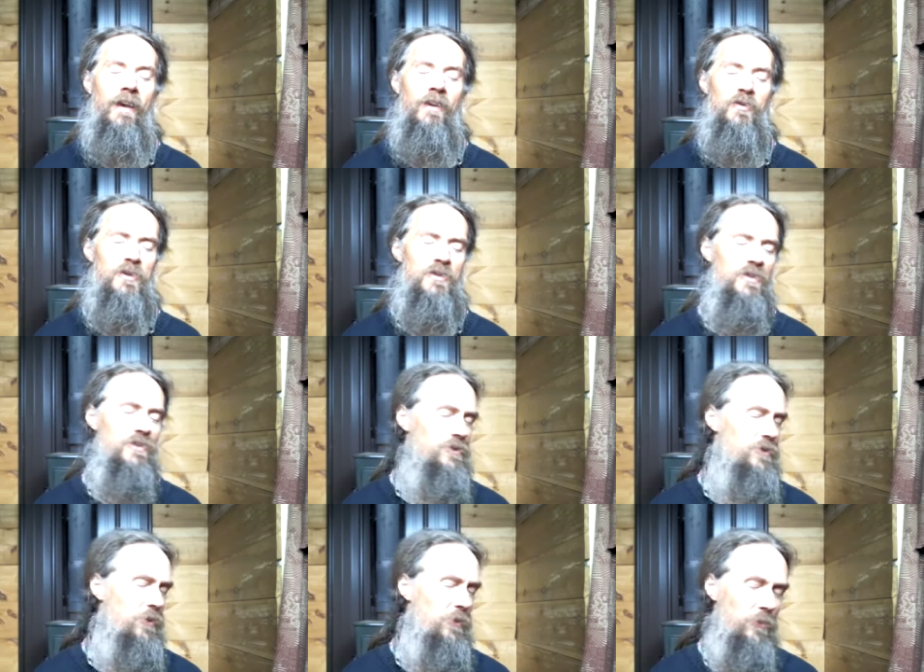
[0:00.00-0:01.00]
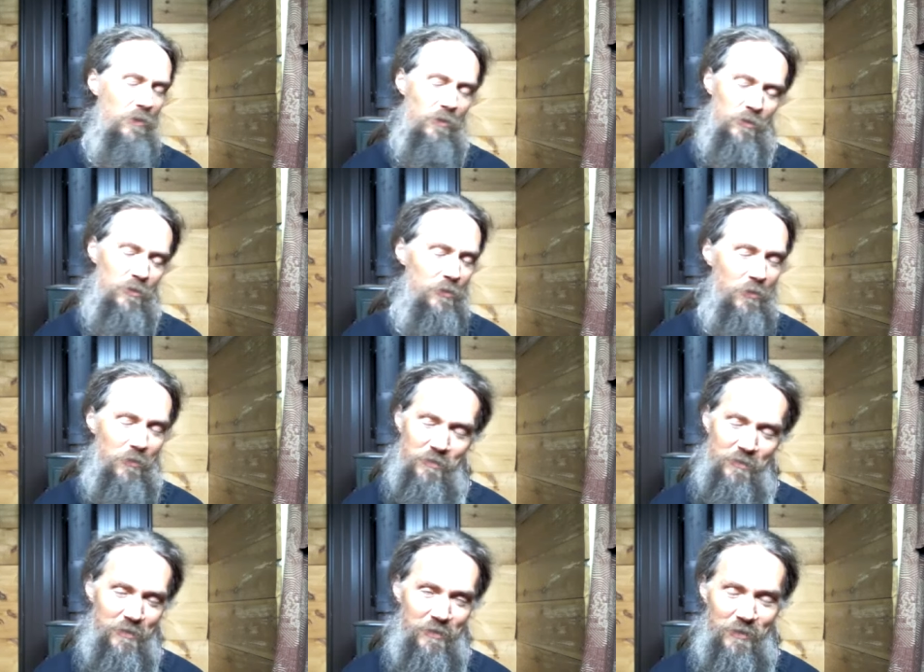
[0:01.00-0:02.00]
And Krishna says, Oh, no, you don't.
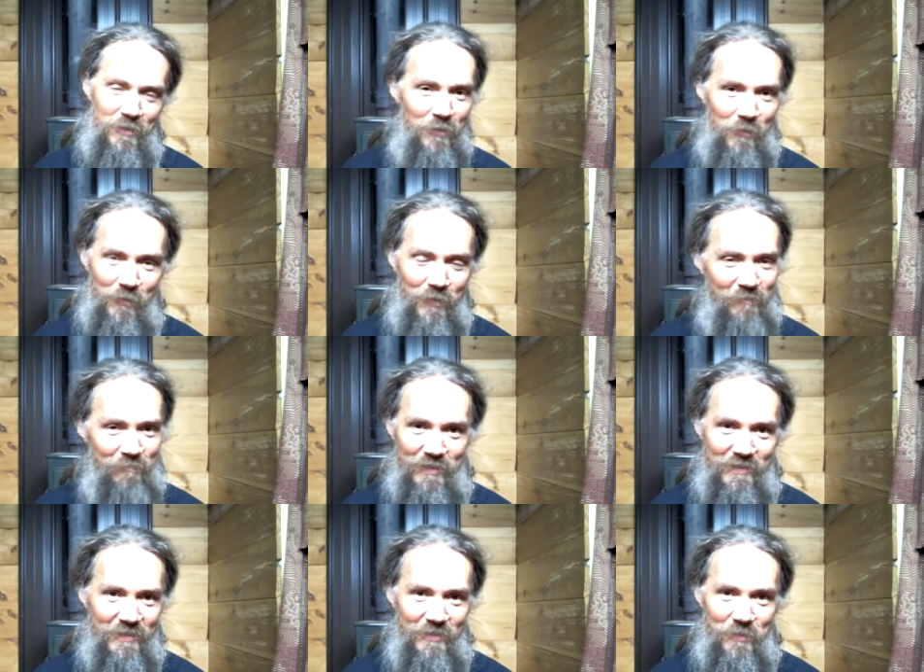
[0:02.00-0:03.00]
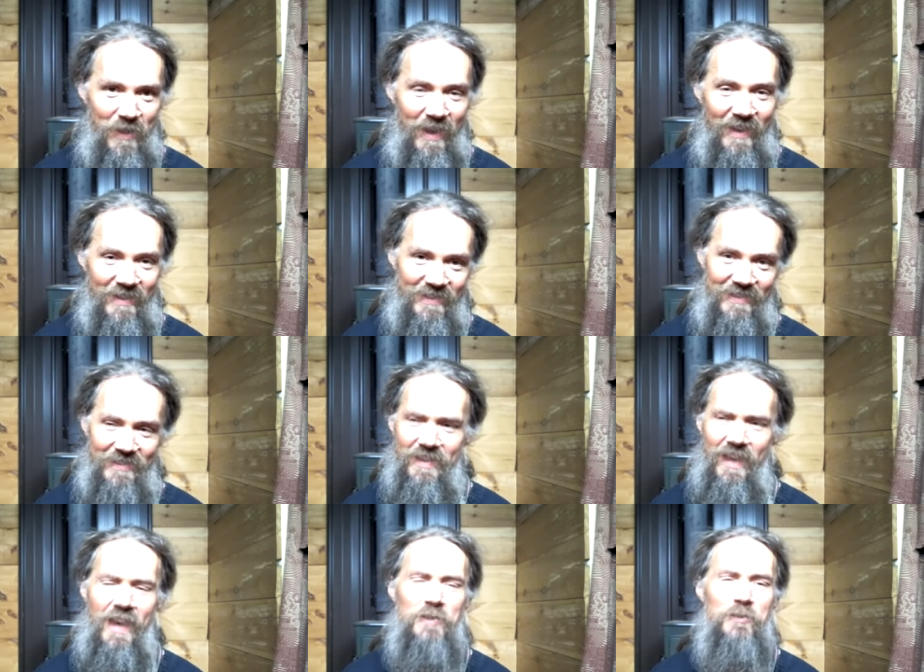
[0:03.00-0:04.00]
You don't want me to do that.
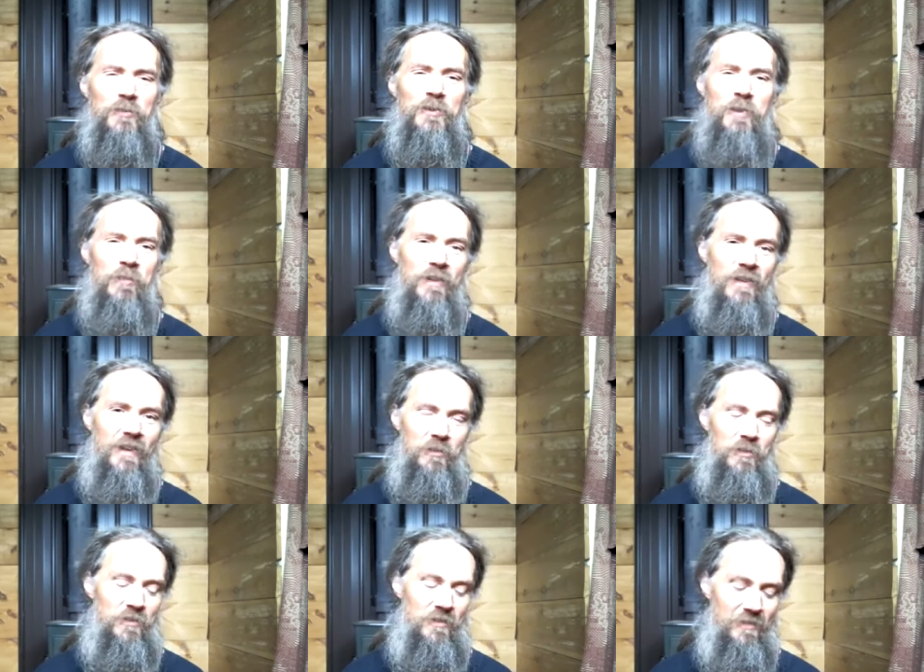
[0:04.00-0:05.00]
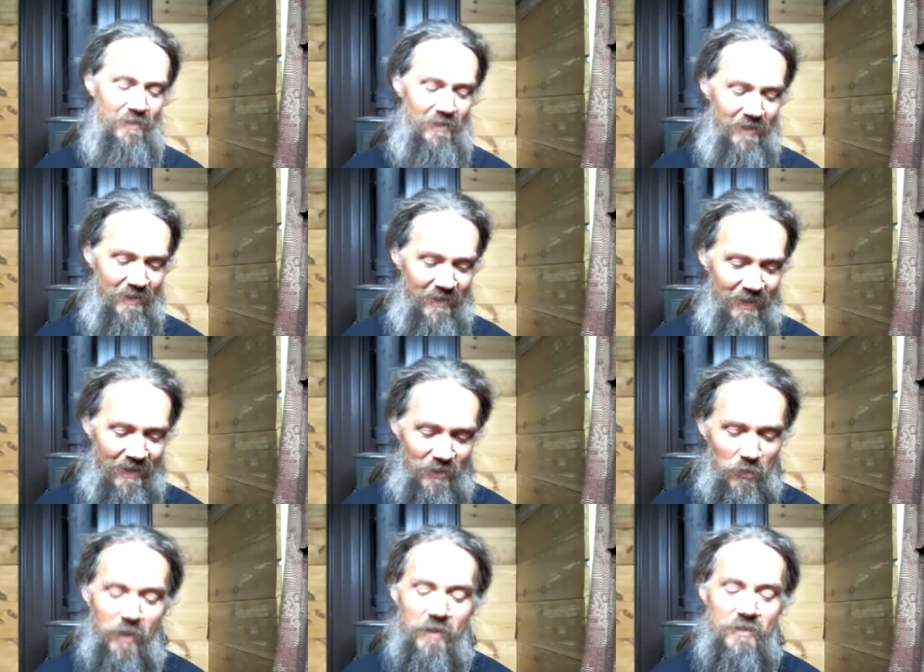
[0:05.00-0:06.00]
Ask for something else. And
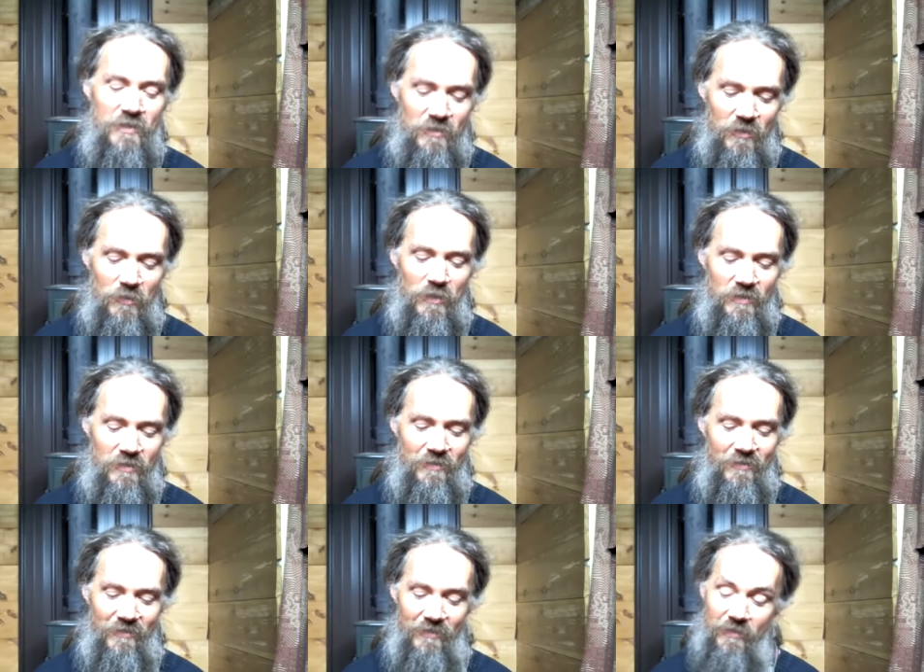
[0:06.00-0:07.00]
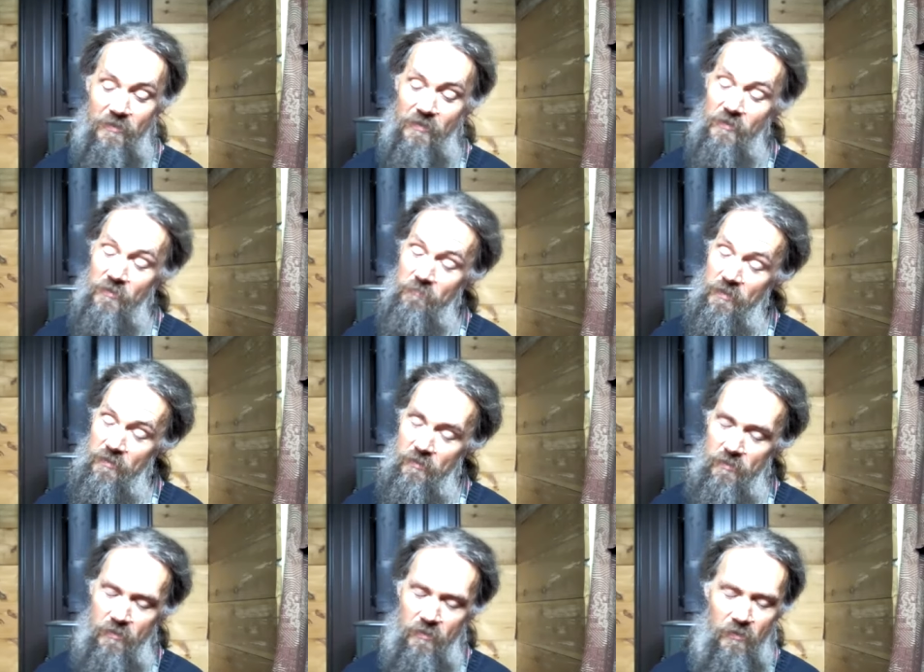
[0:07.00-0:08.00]
Narada says, No, I do. And he says,
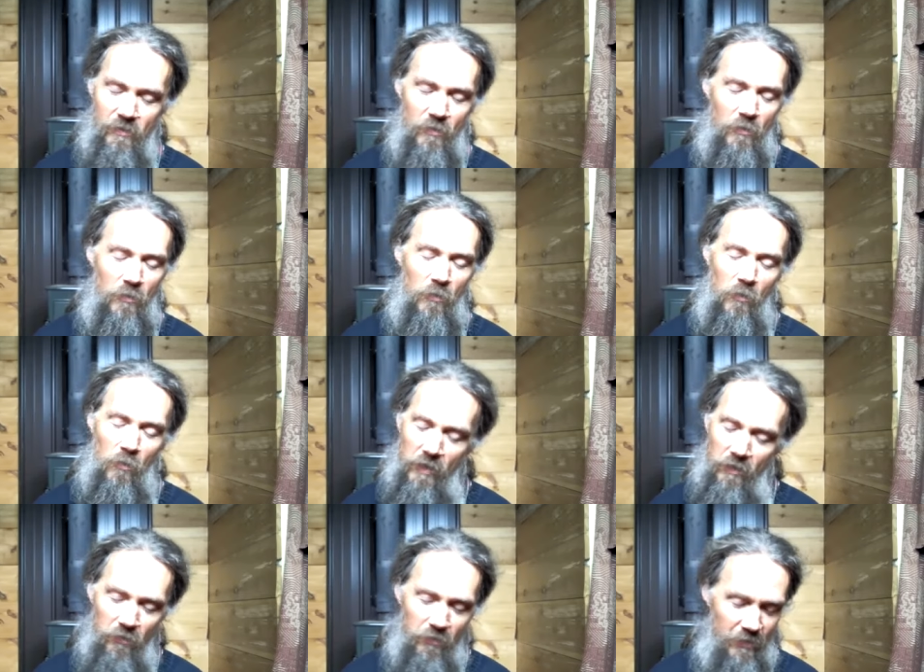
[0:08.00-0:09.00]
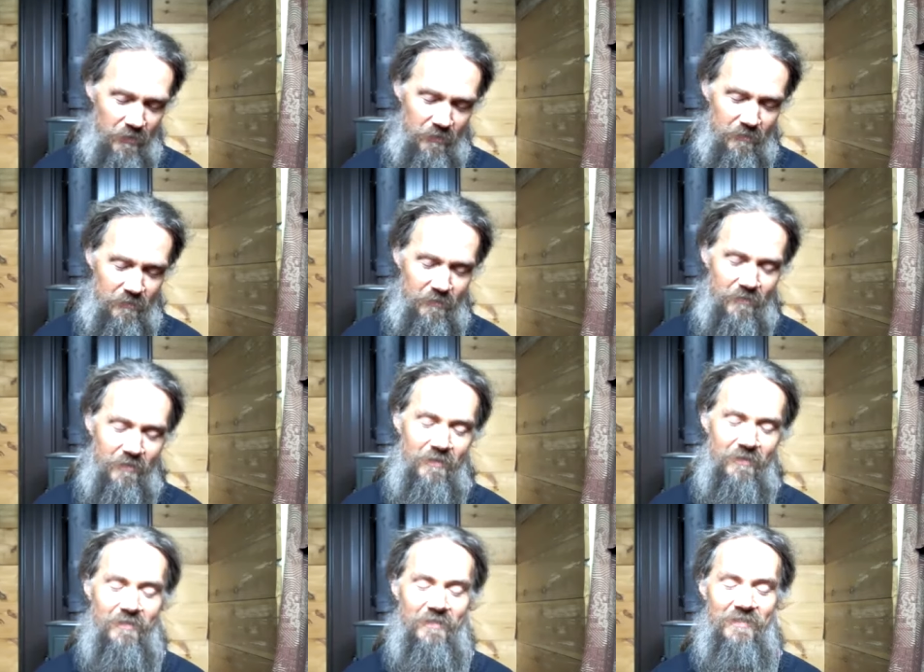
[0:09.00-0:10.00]
Well, then,
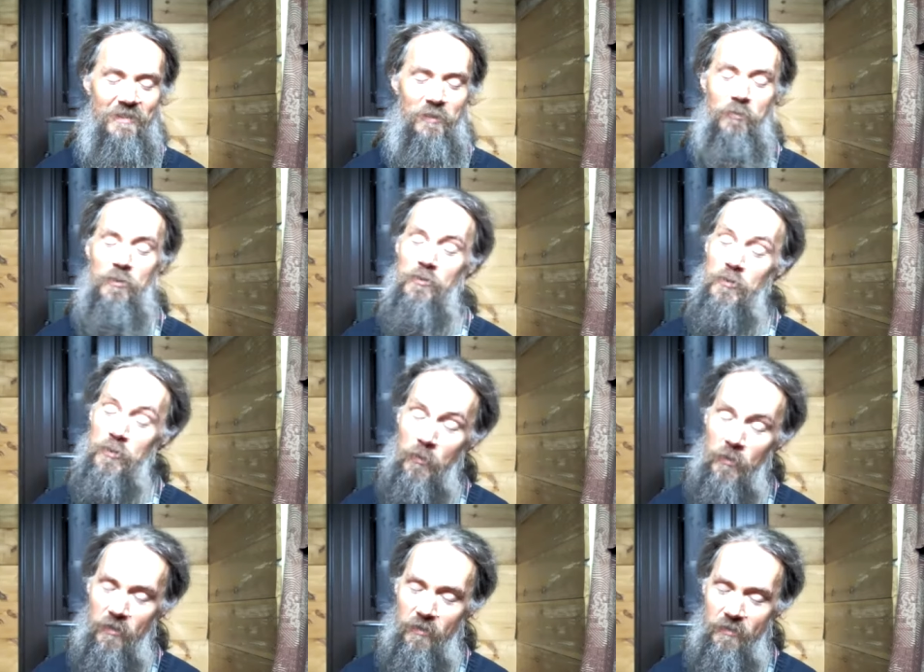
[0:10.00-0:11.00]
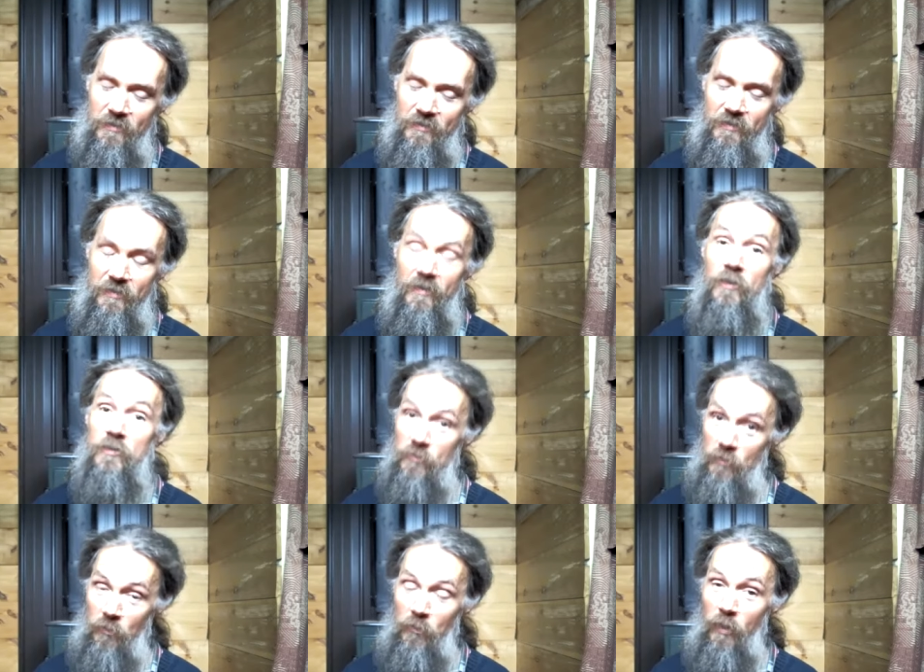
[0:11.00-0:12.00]
if you're sure, and he
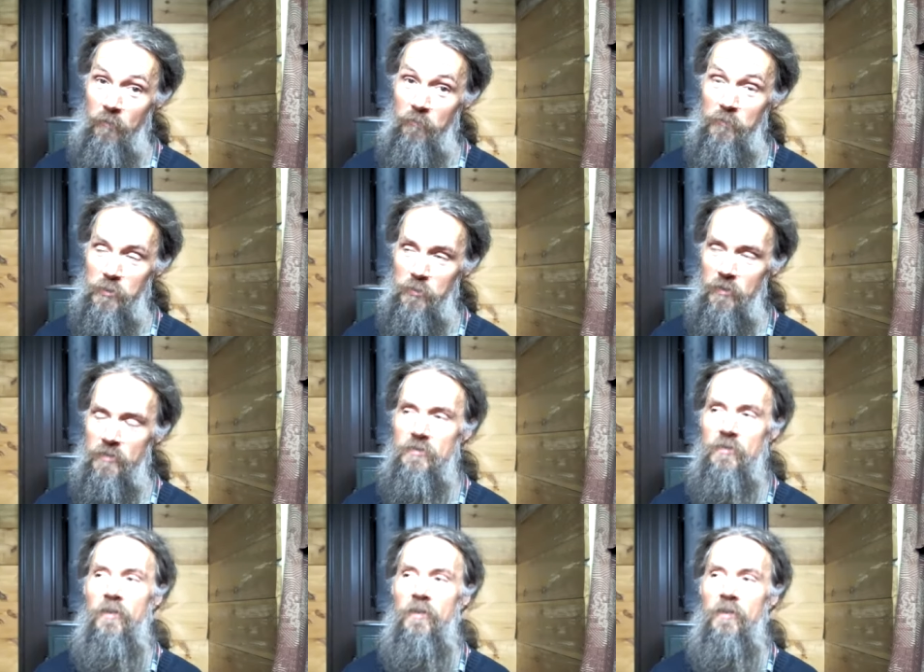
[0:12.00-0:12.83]
says, Oh, I'm sure.